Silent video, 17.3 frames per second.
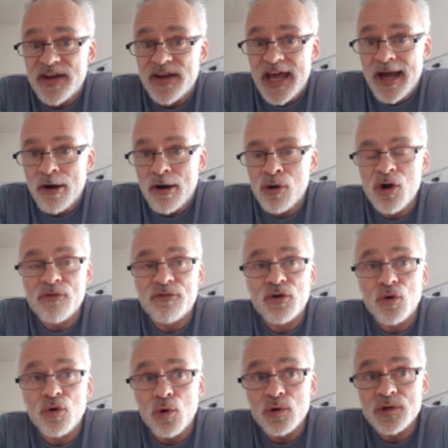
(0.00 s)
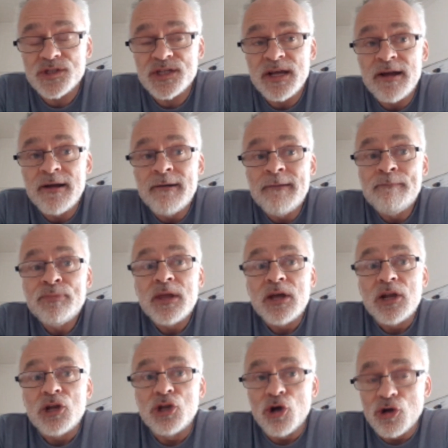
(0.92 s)
Now, of course,
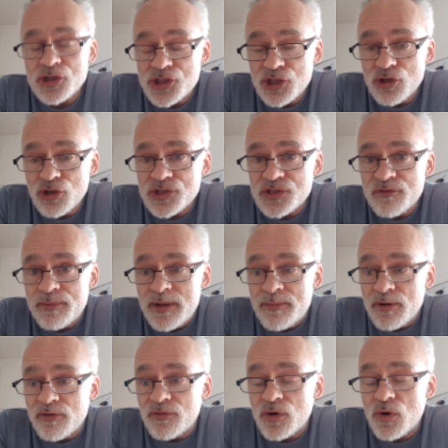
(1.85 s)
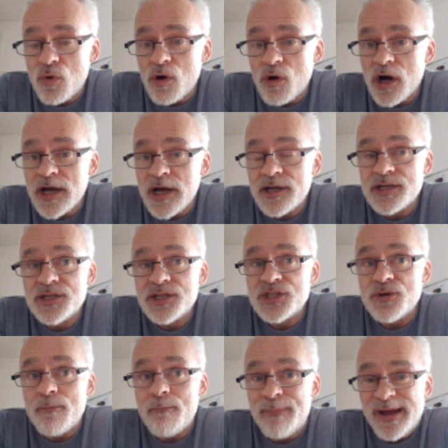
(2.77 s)
lots and lots of people are required
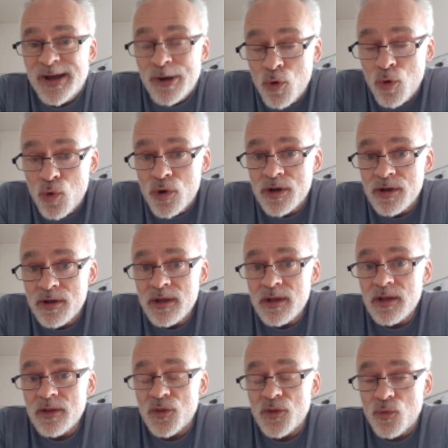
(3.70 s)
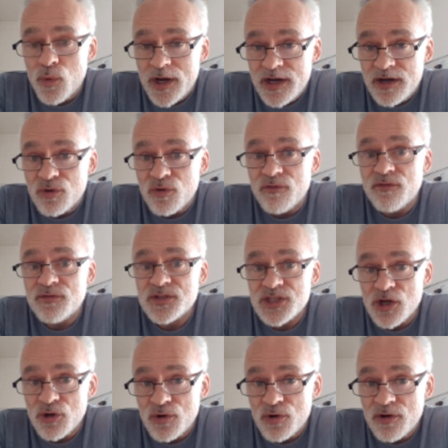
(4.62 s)
to build the wind or
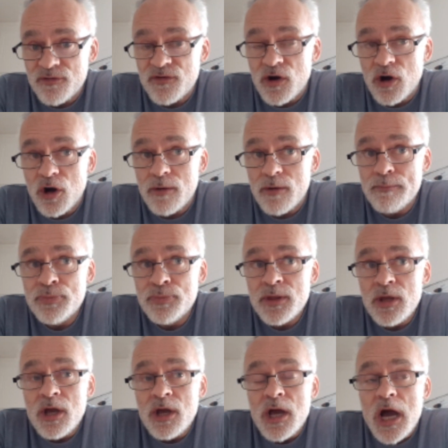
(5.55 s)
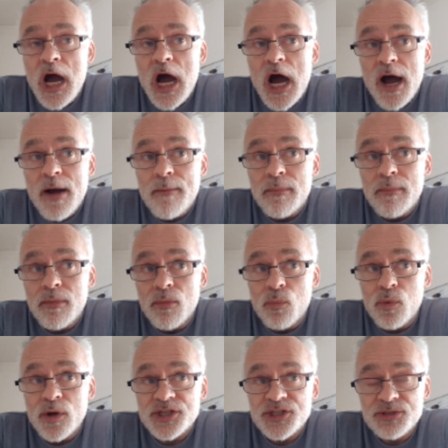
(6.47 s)
solar farm,
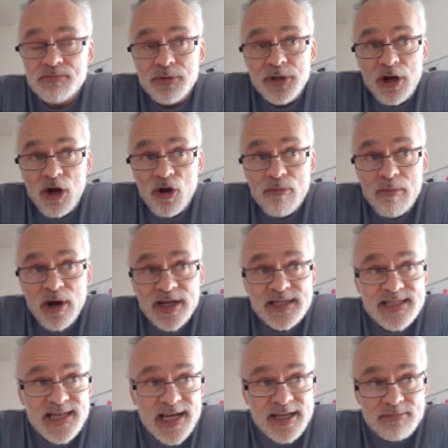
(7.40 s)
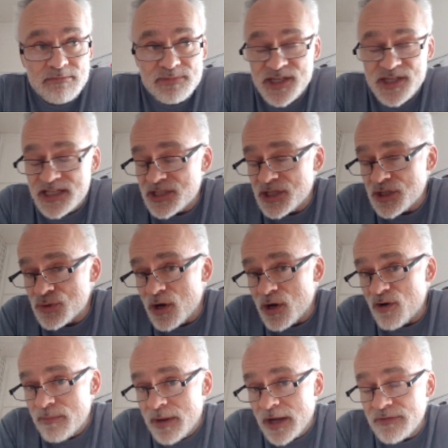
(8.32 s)
which might take 6 to
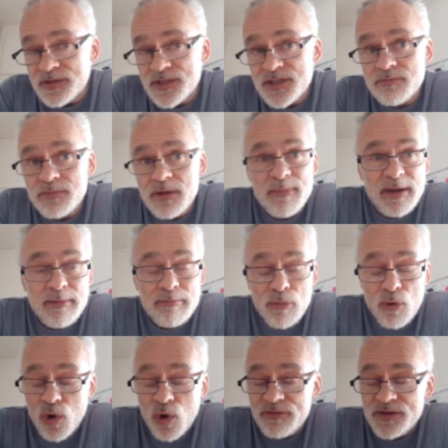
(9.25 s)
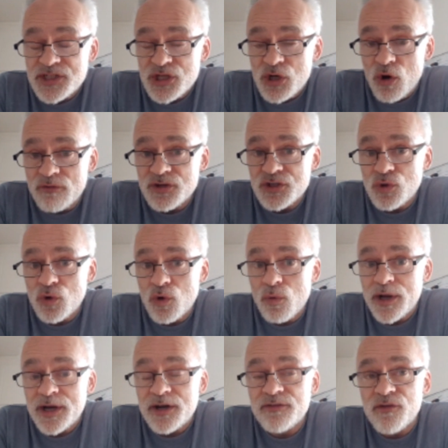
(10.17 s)
12 months, a bit more if it's an offshore
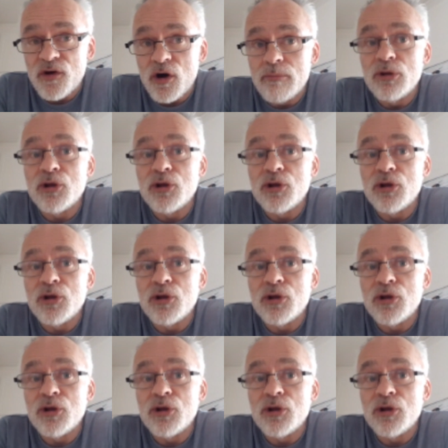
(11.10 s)
wind farm.